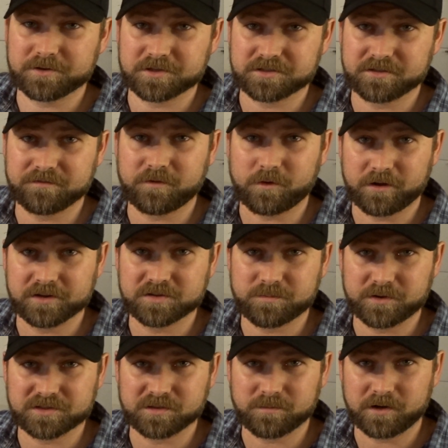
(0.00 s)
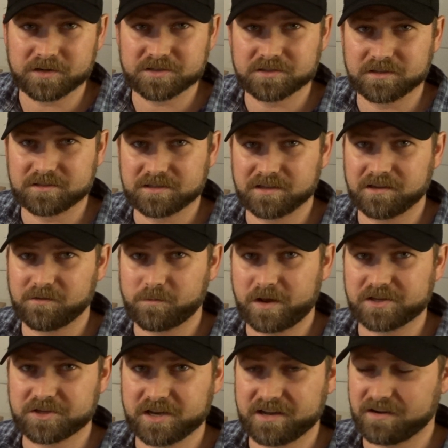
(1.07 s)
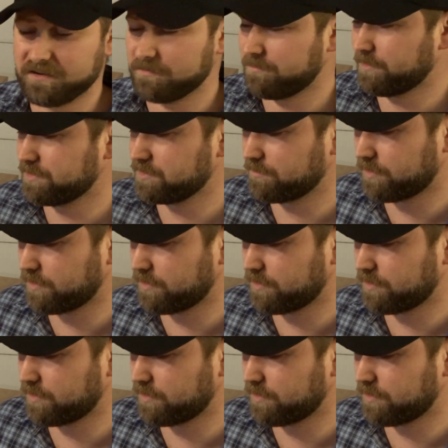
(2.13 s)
It's just a 4-inch bristle brush. It's a white china bristle